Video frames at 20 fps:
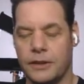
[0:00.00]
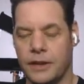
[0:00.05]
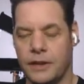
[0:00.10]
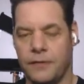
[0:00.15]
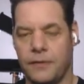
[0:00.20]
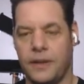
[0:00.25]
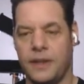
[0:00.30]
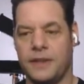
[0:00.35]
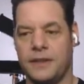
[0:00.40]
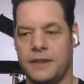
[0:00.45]

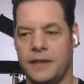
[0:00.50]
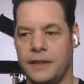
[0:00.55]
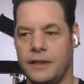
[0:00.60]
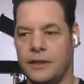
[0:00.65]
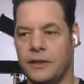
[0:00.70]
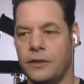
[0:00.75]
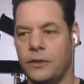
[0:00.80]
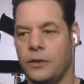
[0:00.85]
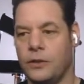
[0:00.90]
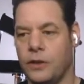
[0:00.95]
if I said
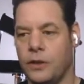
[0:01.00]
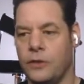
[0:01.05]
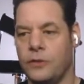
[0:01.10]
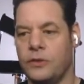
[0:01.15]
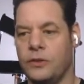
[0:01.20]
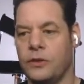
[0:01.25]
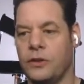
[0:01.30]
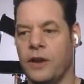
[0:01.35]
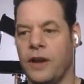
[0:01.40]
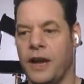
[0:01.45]
to you,
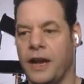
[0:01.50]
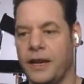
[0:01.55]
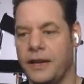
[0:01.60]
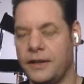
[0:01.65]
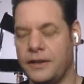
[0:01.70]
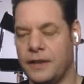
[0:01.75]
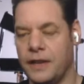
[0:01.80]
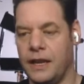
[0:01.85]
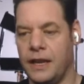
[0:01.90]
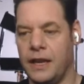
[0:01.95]
close your
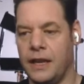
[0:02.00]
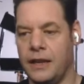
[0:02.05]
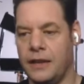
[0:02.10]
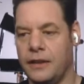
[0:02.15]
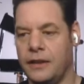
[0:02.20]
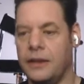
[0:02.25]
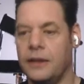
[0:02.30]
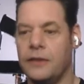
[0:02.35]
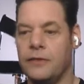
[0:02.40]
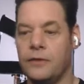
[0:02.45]
eyes and
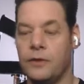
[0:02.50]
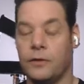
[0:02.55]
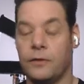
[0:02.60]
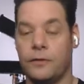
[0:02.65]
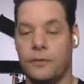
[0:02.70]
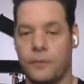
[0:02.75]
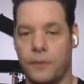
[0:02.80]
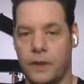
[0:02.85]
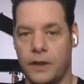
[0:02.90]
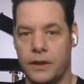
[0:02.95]
think of your
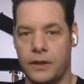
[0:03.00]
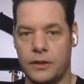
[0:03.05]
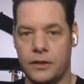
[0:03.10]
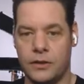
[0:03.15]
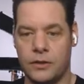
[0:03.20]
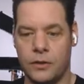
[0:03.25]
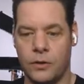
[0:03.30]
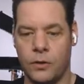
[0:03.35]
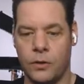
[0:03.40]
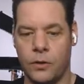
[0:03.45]

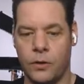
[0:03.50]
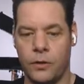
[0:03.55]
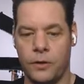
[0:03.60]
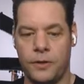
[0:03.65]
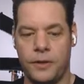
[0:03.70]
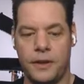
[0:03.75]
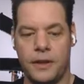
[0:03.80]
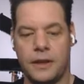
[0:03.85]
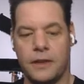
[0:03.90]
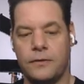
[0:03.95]
fridge or
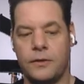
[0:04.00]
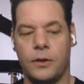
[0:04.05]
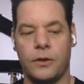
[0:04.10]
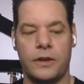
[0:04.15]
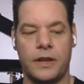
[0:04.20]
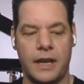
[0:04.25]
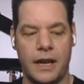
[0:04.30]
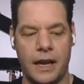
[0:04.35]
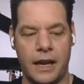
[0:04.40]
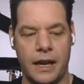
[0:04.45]
think of
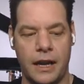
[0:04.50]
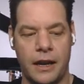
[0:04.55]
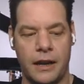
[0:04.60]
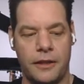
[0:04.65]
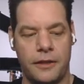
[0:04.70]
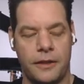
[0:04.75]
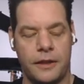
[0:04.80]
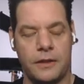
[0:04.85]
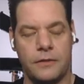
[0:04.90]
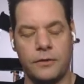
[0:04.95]
your car,
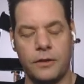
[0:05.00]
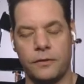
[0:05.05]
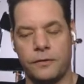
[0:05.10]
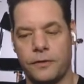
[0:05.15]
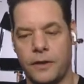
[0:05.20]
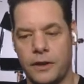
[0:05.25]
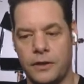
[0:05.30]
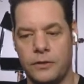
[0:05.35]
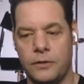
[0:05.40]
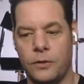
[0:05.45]
think of your
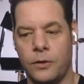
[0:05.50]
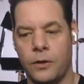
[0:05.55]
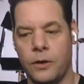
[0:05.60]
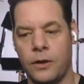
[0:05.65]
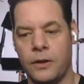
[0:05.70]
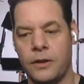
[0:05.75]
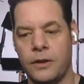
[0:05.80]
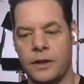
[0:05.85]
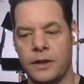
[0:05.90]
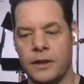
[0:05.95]
front
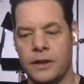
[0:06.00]
door,